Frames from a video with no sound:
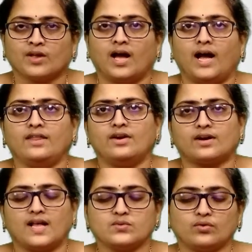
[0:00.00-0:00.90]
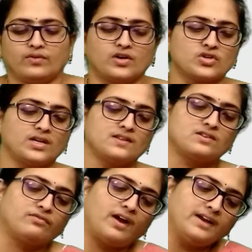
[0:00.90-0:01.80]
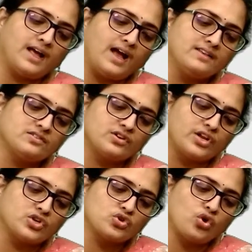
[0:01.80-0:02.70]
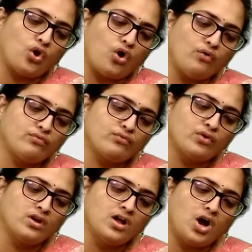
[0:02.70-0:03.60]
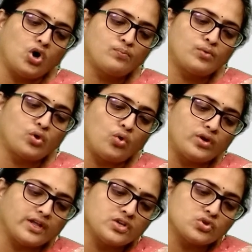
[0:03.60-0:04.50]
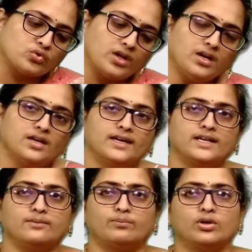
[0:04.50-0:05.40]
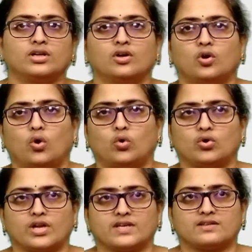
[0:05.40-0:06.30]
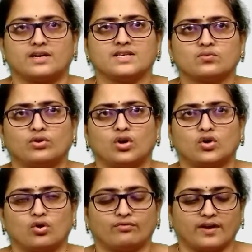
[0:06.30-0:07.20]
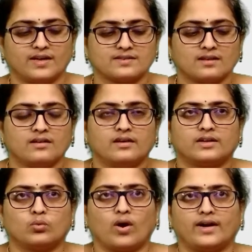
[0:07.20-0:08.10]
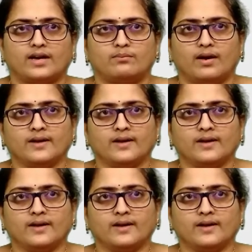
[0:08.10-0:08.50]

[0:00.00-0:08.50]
And the transfer function is defined as ratio of output voltage to the input voltage, that is V0 of S divided by